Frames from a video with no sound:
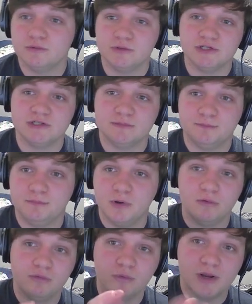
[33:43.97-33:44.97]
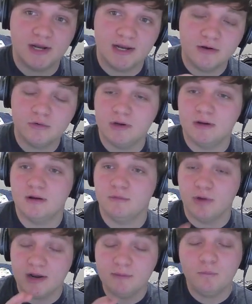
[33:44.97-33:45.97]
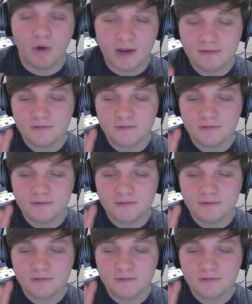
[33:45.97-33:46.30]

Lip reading: which is both red and white,